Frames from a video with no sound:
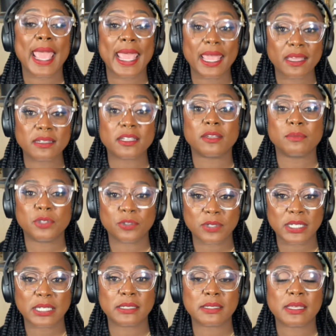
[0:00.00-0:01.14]
and
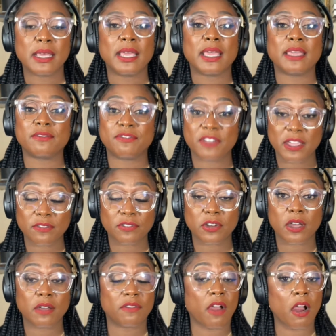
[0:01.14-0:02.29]
communities in
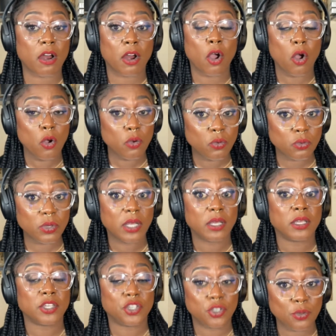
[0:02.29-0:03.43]
favor of our
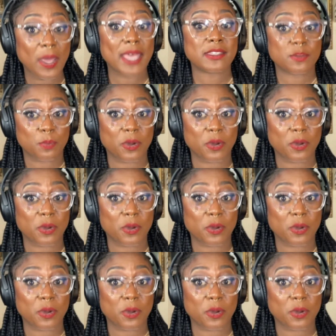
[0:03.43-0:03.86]
own U.S.